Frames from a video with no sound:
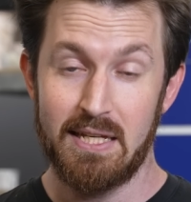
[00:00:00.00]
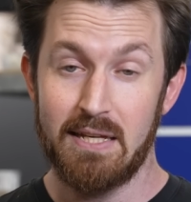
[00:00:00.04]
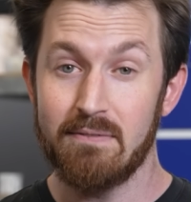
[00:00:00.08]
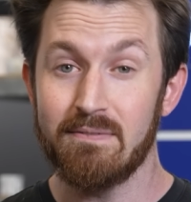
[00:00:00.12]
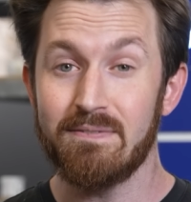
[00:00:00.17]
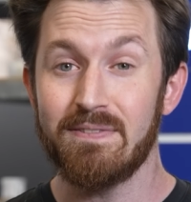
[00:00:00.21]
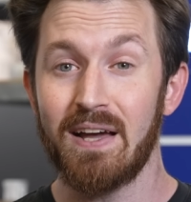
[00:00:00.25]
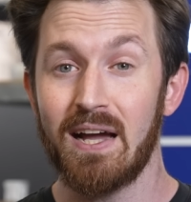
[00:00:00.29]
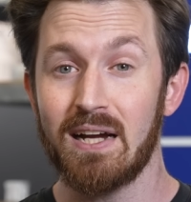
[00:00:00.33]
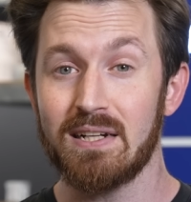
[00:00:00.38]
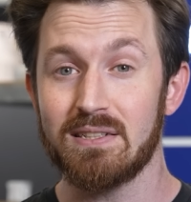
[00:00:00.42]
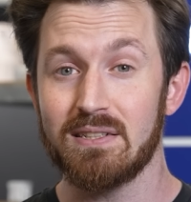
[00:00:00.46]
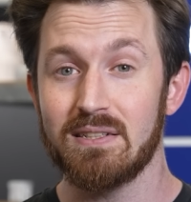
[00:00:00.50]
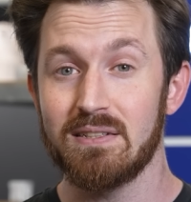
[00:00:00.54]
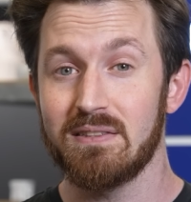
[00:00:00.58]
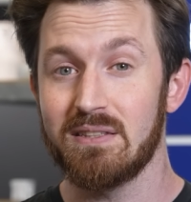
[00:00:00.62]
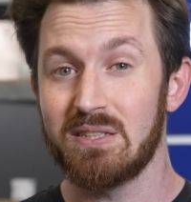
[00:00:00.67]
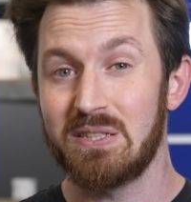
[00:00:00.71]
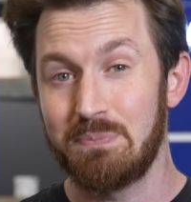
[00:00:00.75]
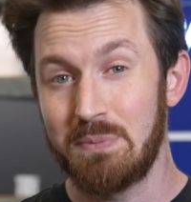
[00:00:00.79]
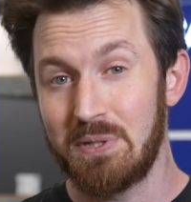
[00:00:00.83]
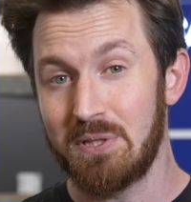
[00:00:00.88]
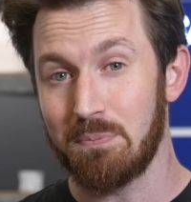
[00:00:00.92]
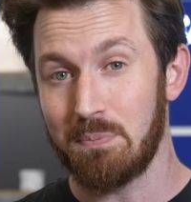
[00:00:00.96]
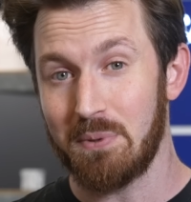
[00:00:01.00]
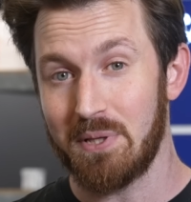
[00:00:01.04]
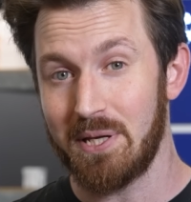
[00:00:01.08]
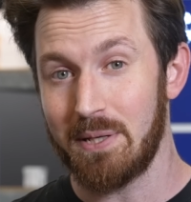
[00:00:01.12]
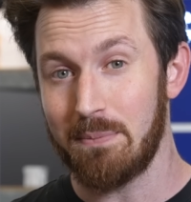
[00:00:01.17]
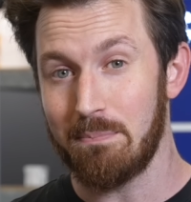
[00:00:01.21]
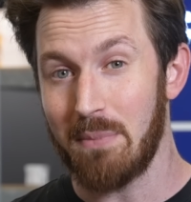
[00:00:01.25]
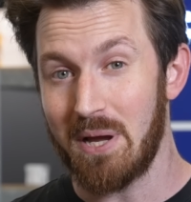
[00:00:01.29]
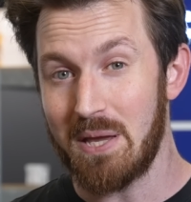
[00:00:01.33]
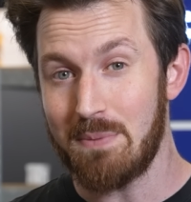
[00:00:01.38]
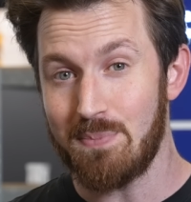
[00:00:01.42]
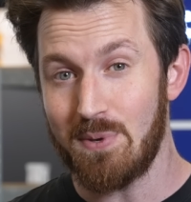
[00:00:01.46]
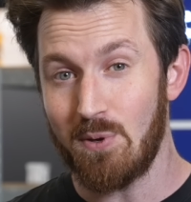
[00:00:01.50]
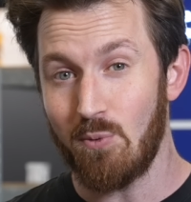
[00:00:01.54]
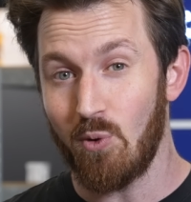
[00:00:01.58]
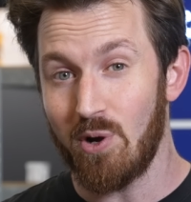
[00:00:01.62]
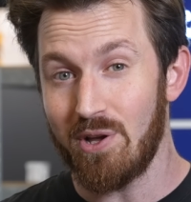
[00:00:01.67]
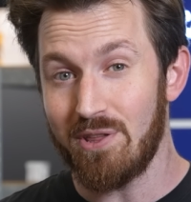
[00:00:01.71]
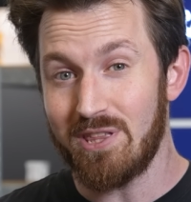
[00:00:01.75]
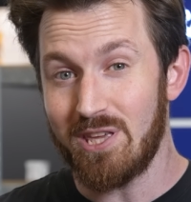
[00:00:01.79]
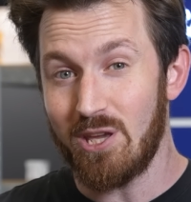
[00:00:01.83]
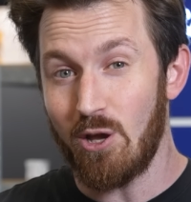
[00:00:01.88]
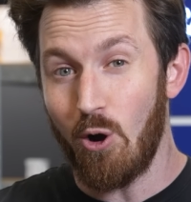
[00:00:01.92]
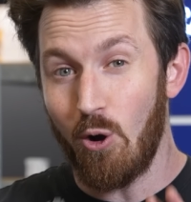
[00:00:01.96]
In fact, the Smith blade might be
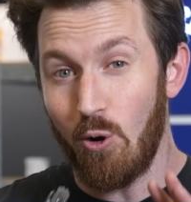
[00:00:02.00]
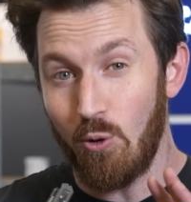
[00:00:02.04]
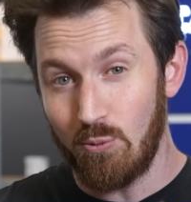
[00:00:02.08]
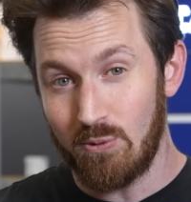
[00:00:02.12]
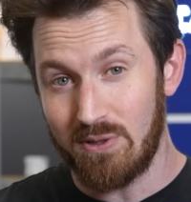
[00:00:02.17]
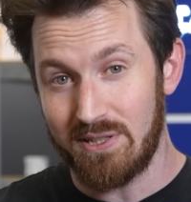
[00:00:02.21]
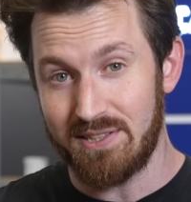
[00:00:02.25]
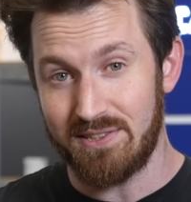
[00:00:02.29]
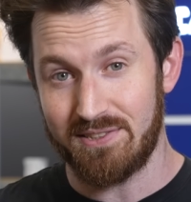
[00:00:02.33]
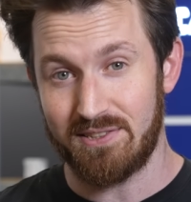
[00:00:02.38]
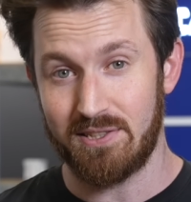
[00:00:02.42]
one of the only